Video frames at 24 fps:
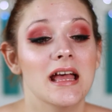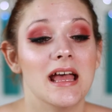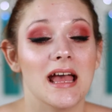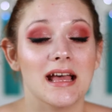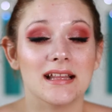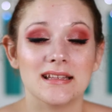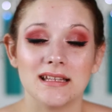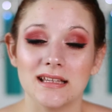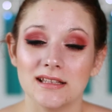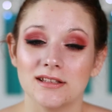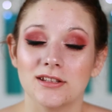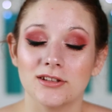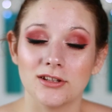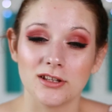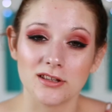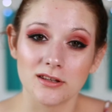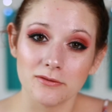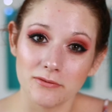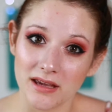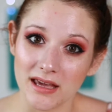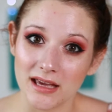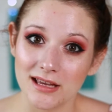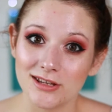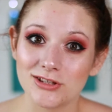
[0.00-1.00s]
and hit the
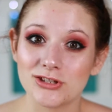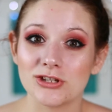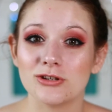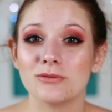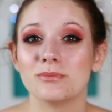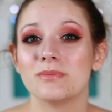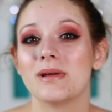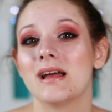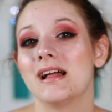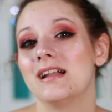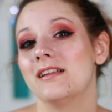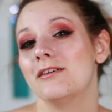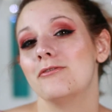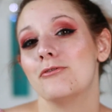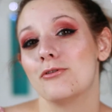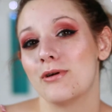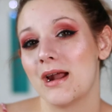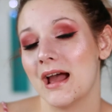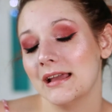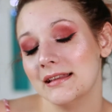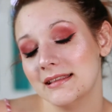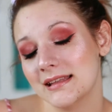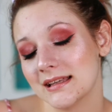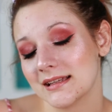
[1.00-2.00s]
notification bell
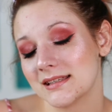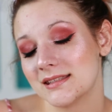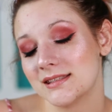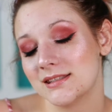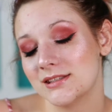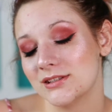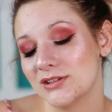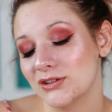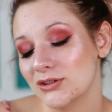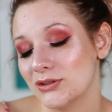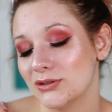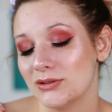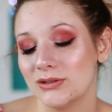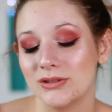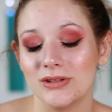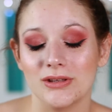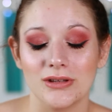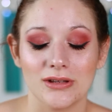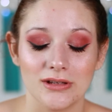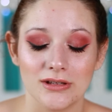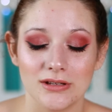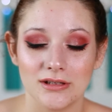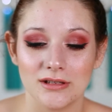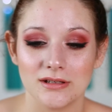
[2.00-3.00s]
right next to
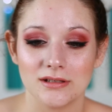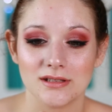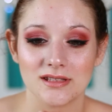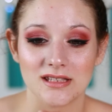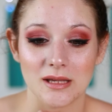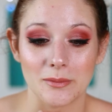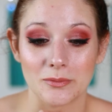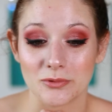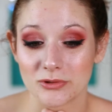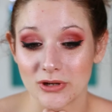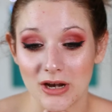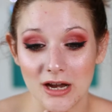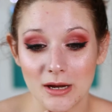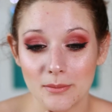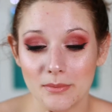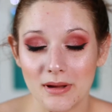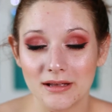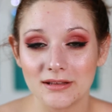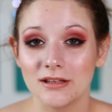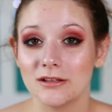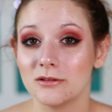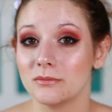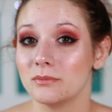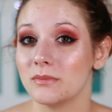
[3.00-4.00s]
the subscribe
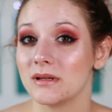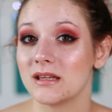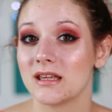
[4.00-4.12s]
button,